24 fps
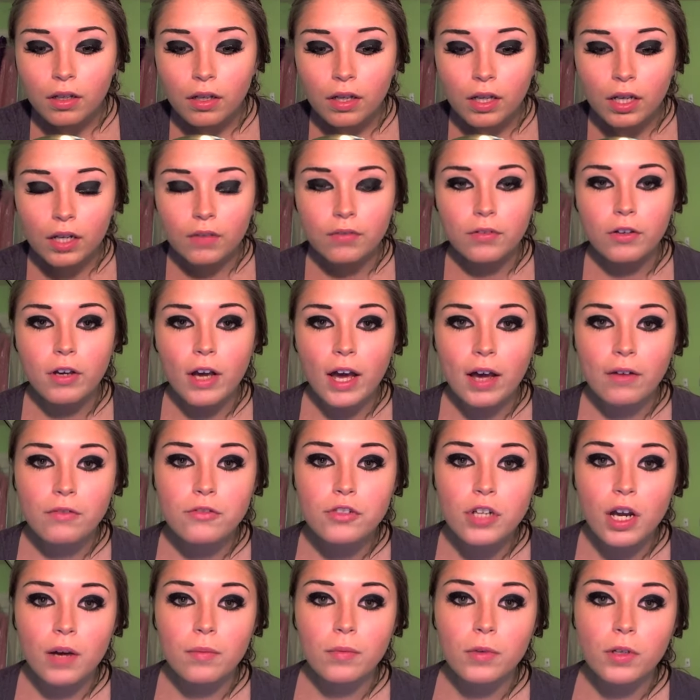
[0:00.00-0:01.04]
And if you have
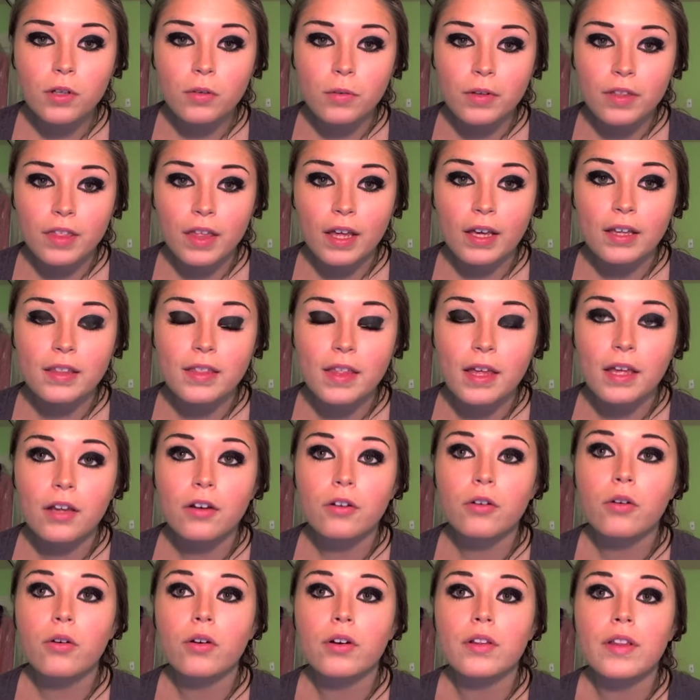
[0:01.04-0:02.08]
trouble with like the
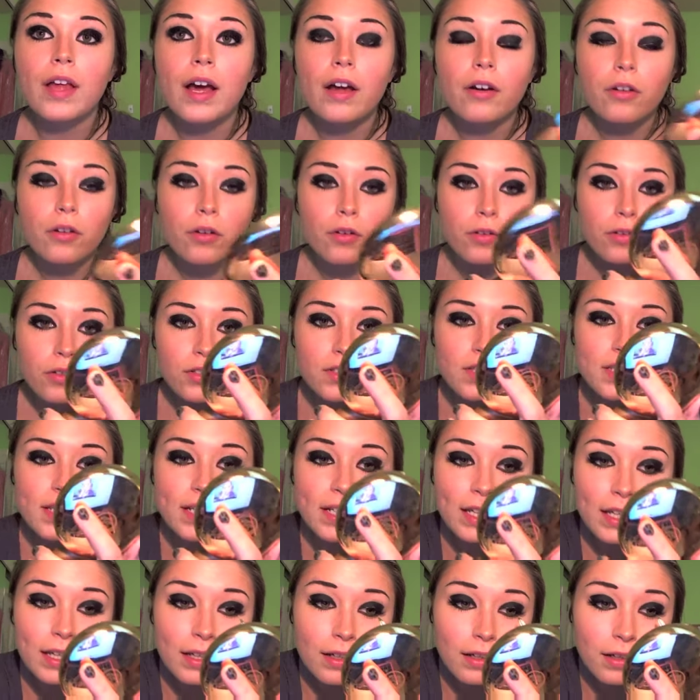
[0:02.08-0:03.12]
inner corner, the outer corner
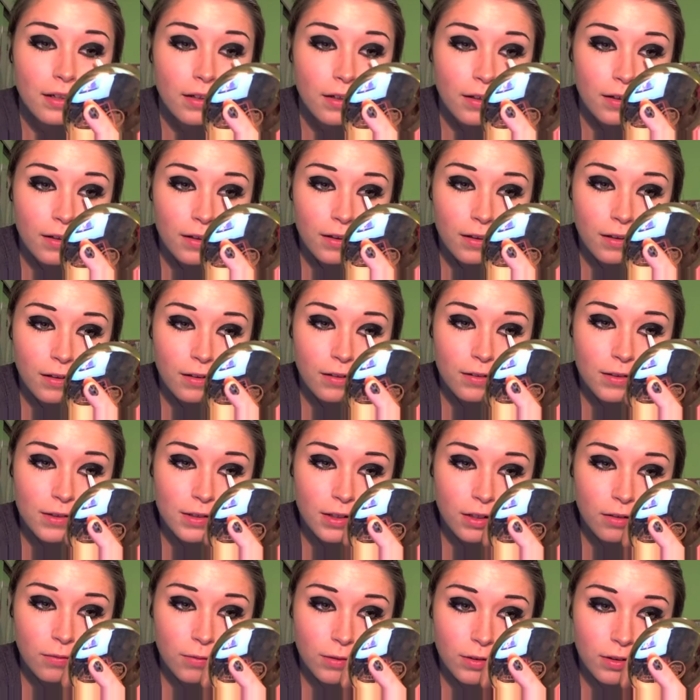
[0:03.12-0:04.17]
sticking, you can just
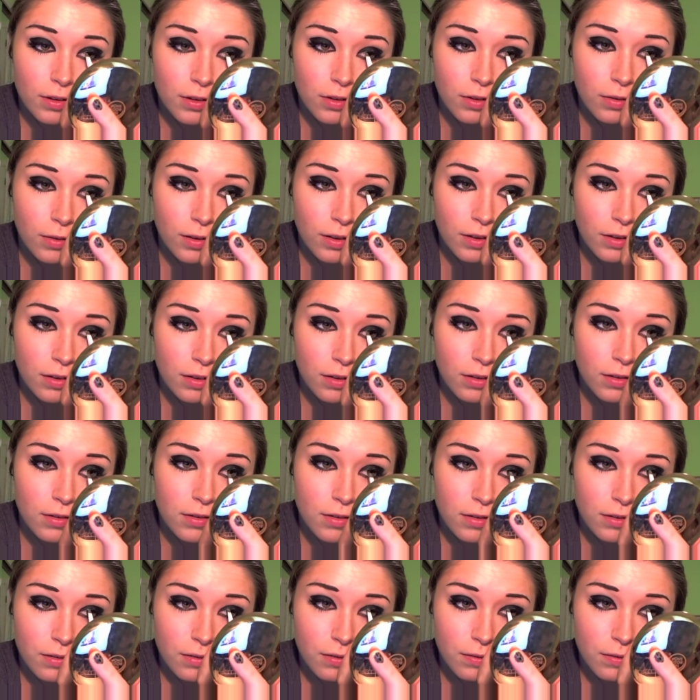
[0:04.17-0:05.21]
go in with the tweezers